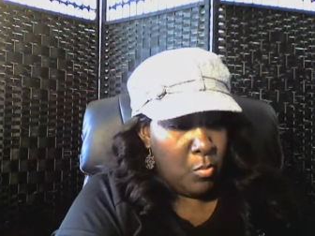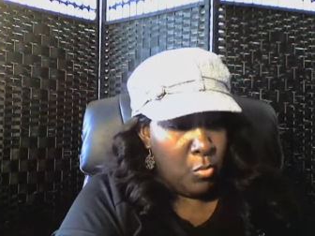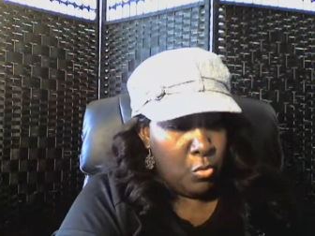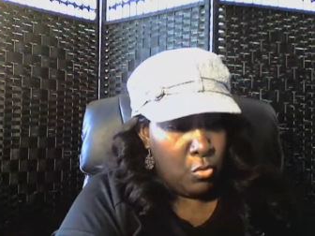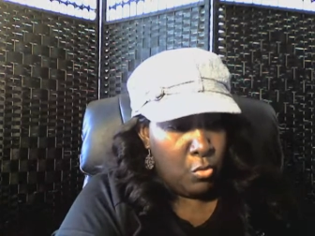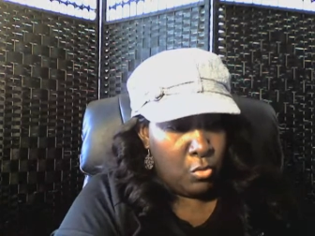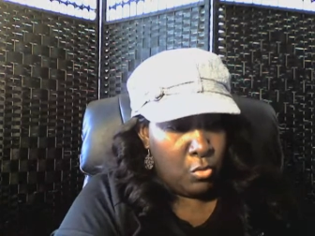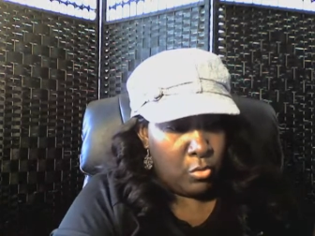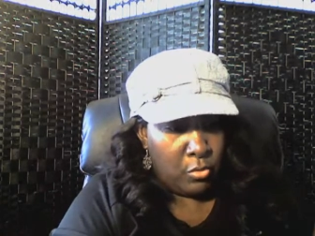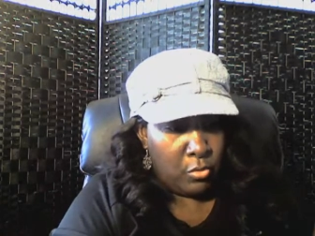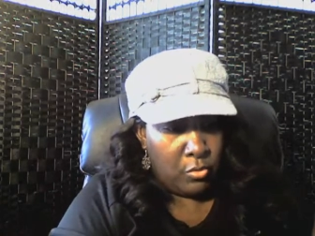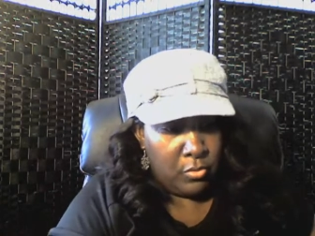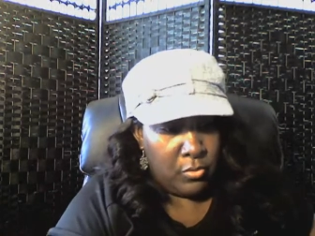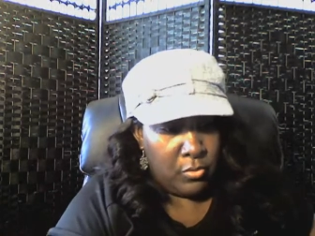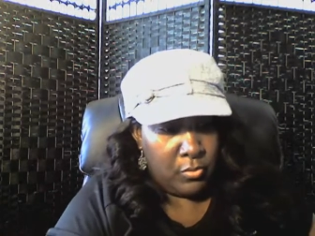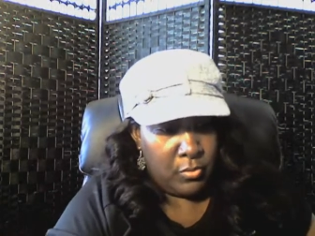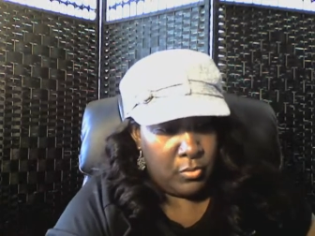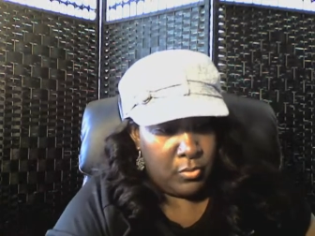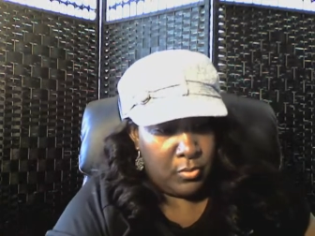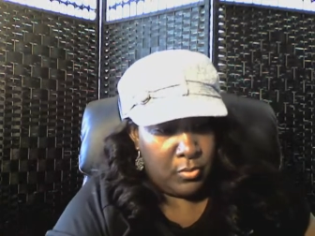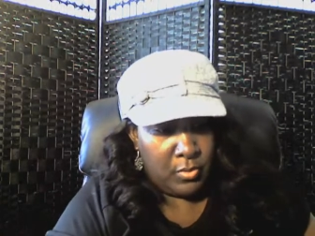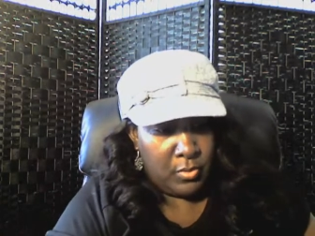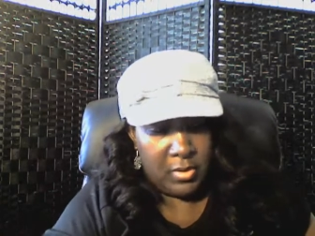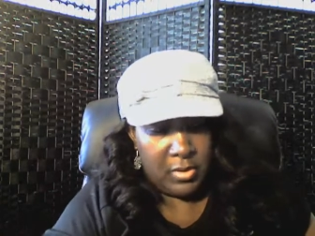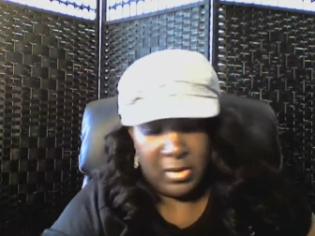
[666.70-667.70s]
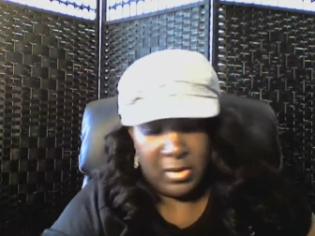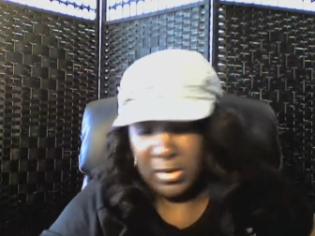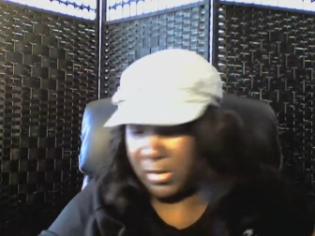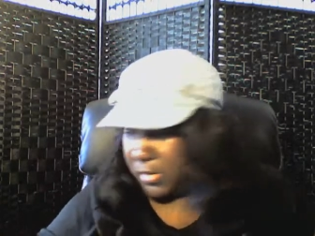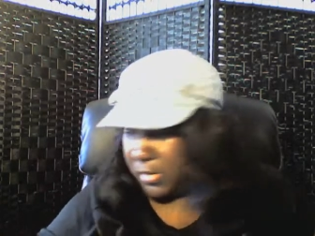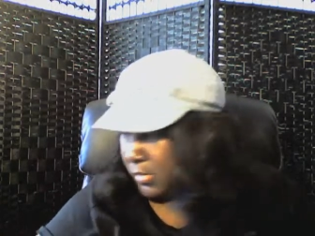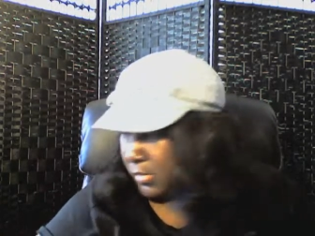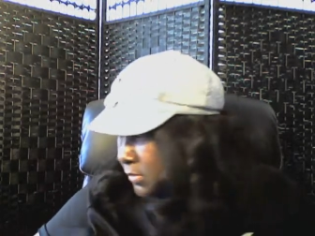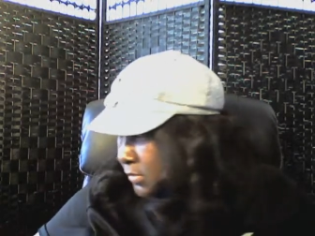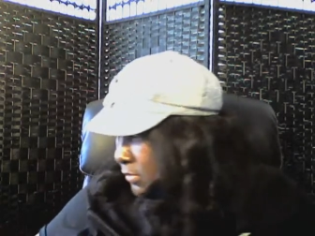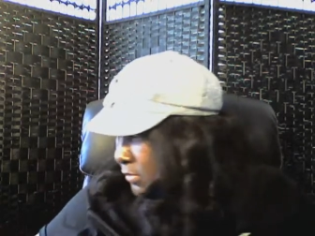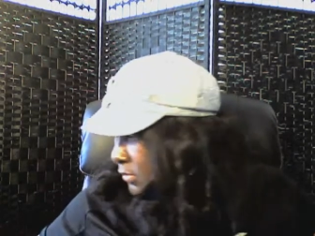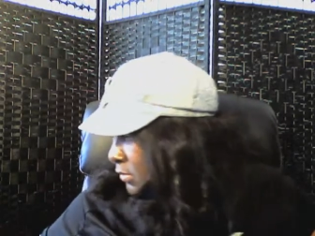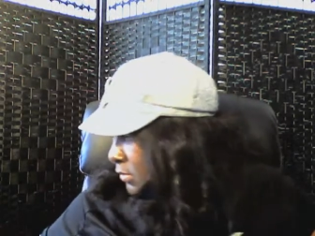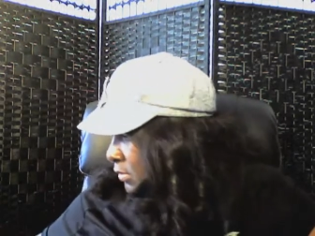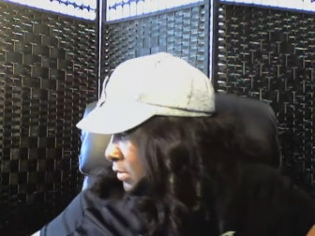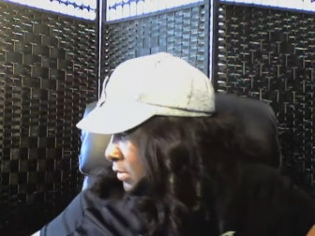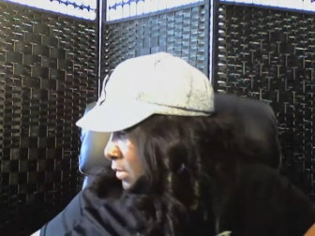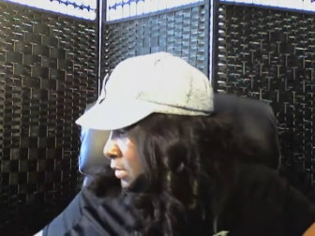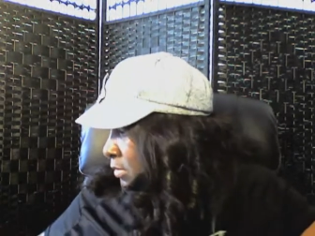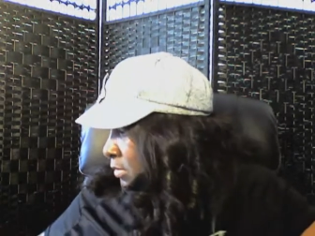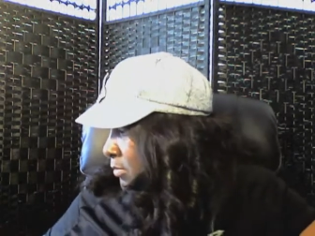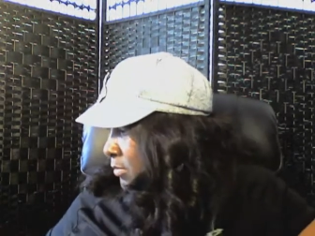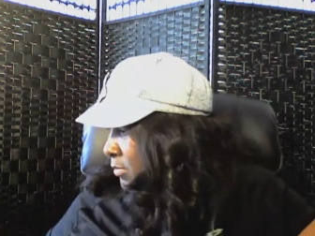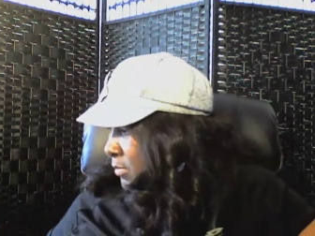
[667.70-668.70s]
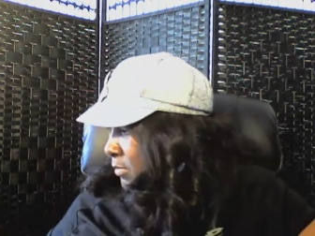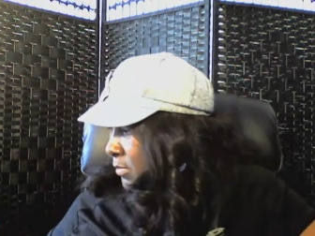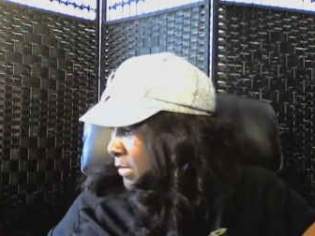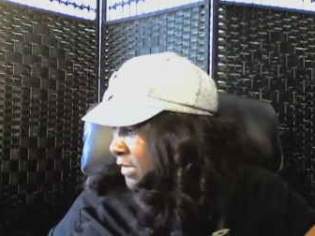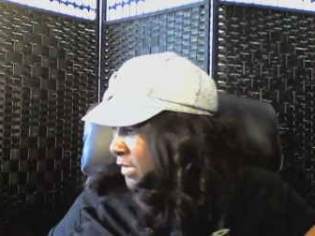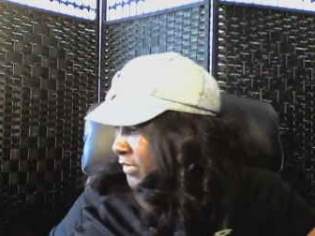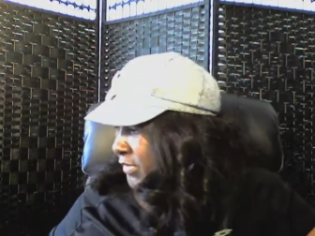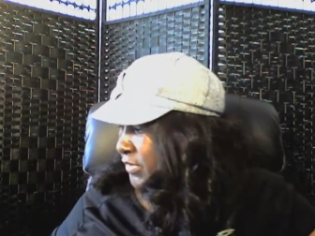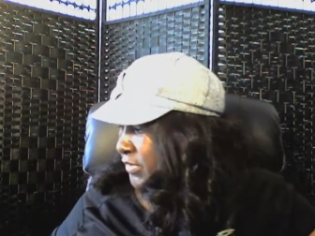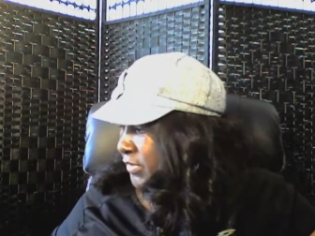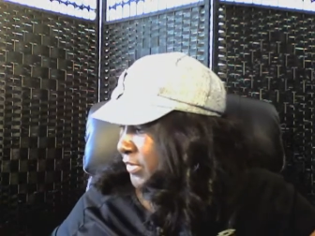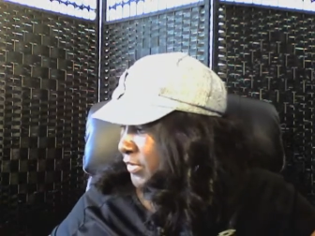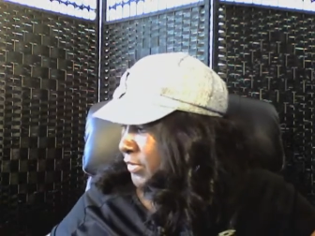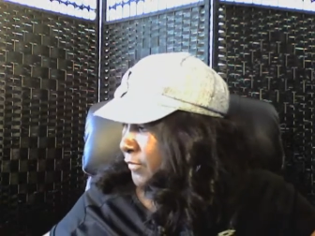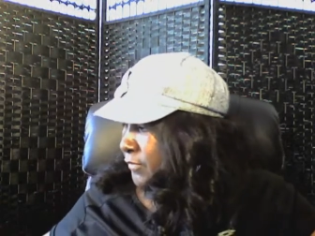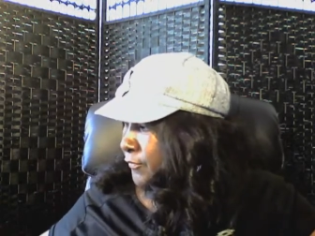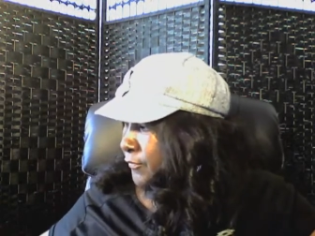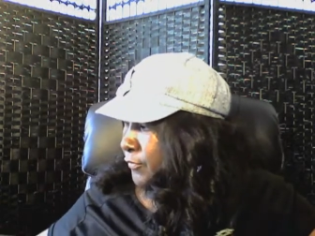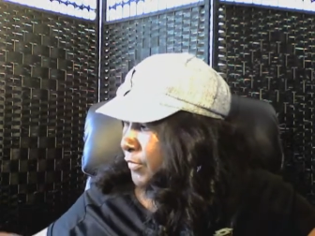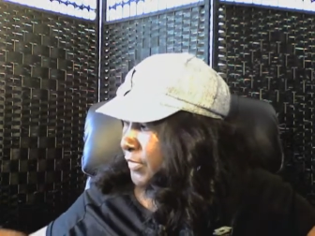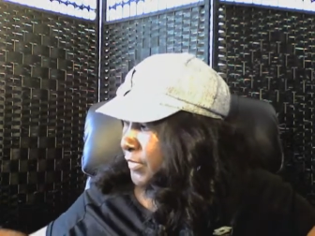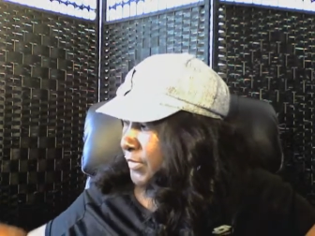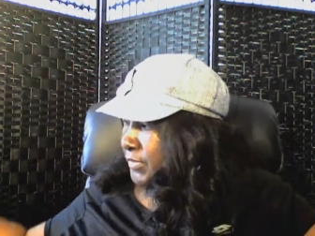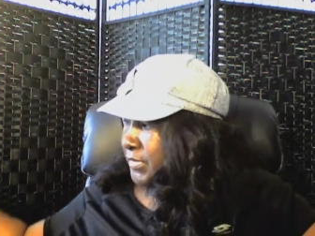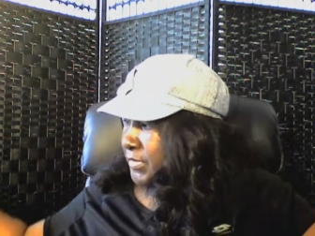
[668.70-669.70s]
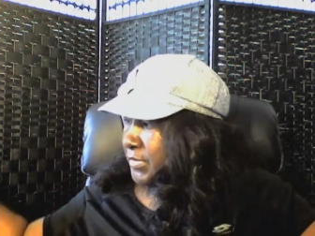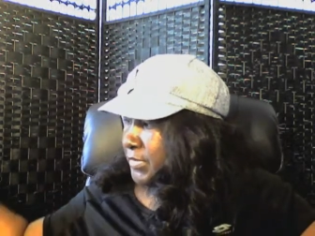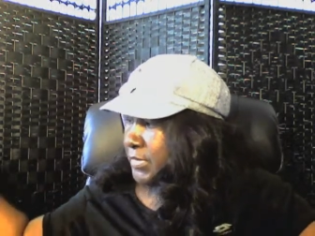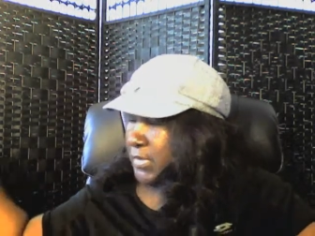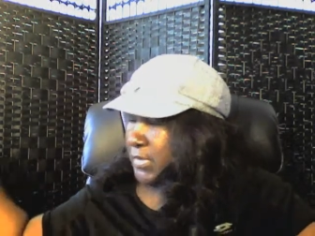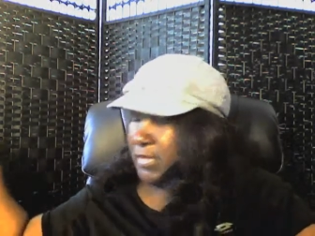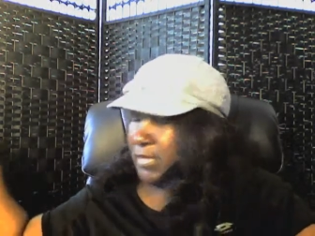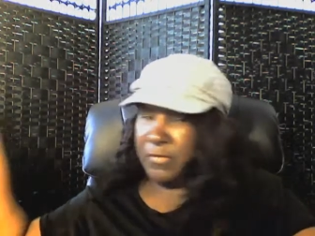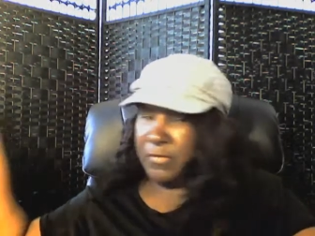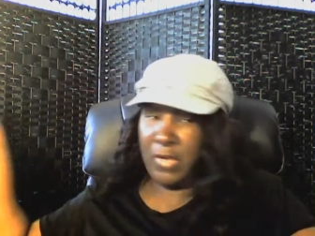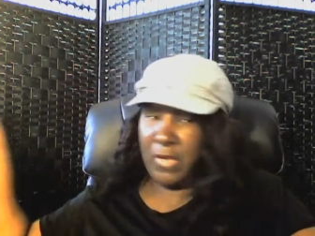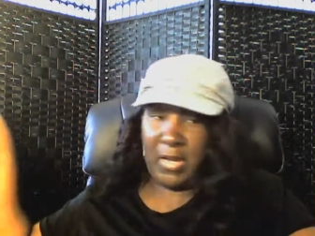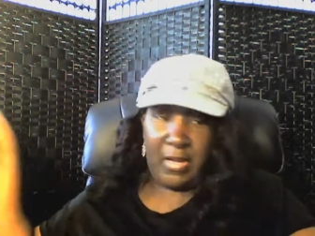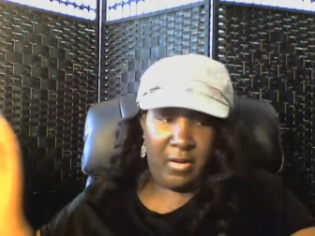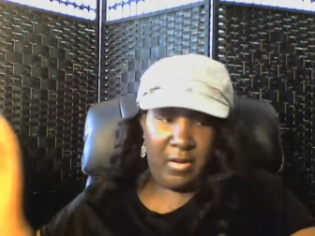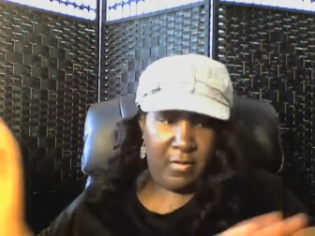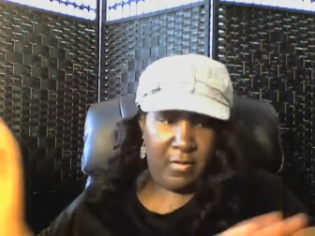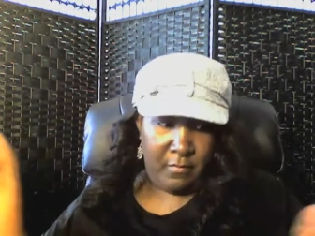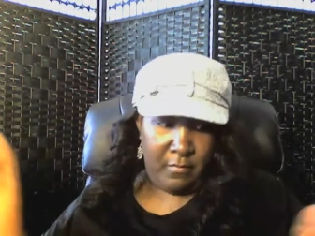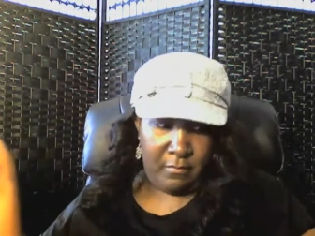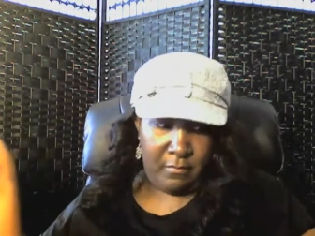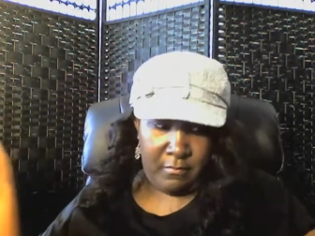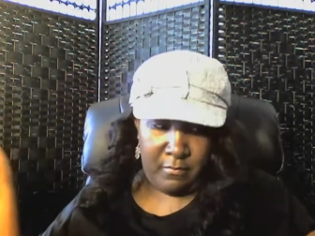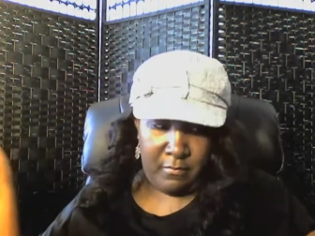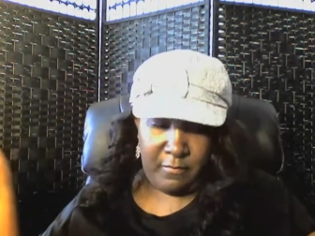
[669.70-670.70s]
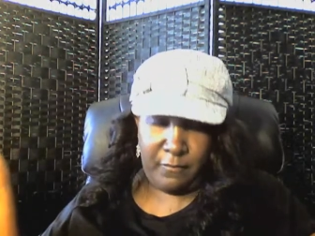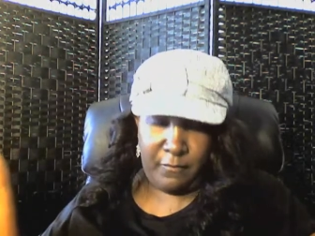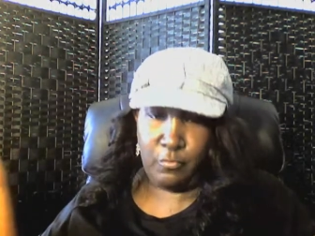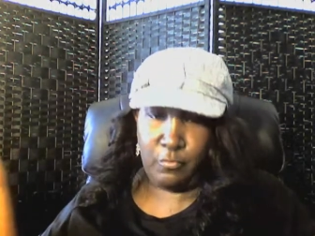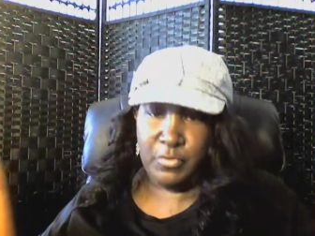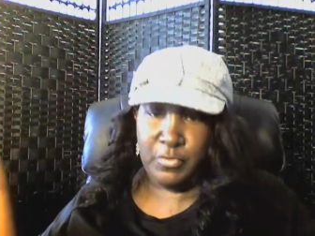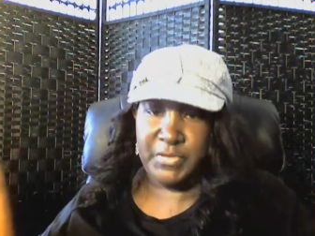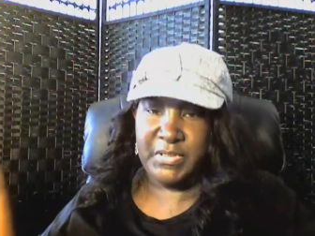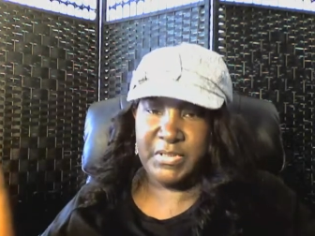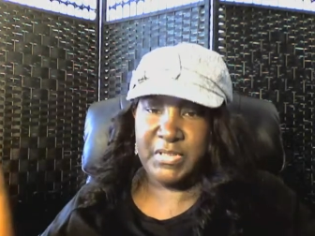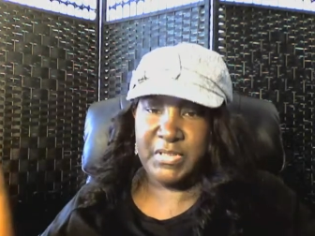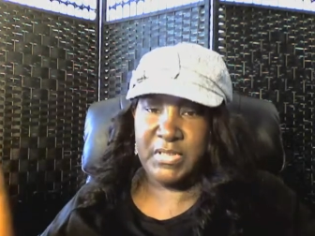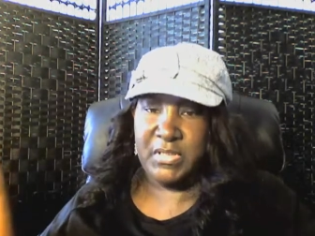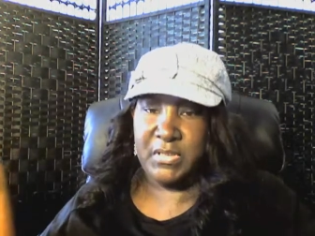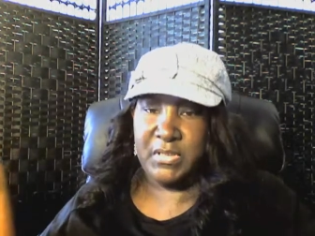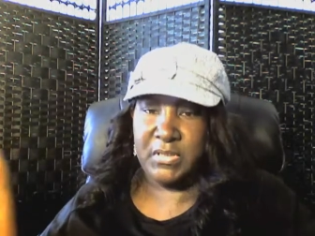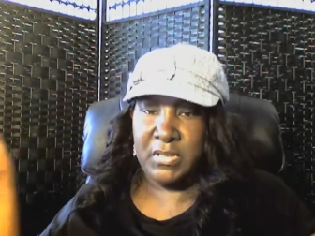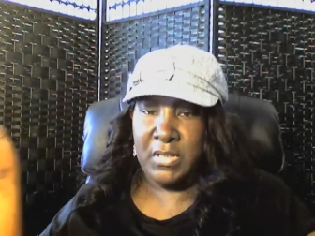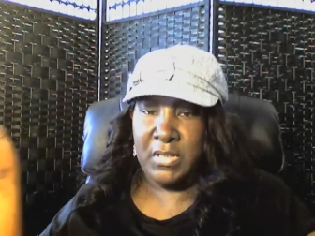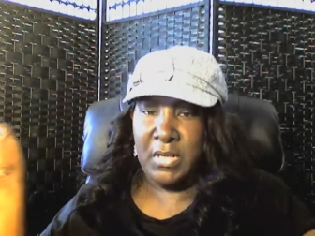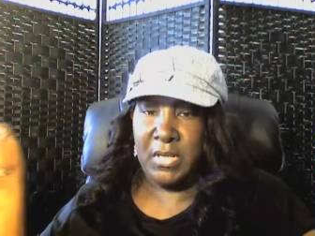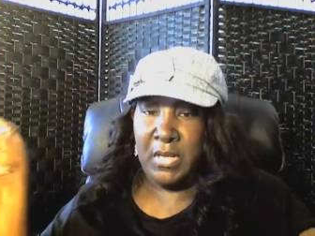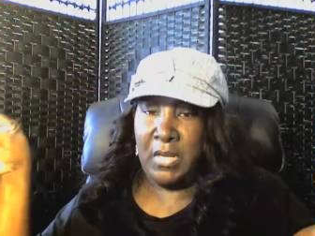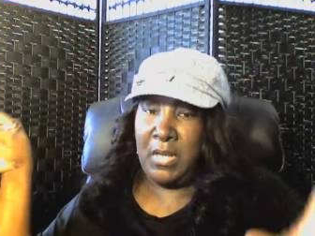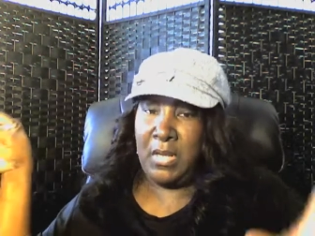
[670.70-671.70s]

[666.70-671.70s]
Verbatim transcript: more. And but it's a different, even though I have four seats.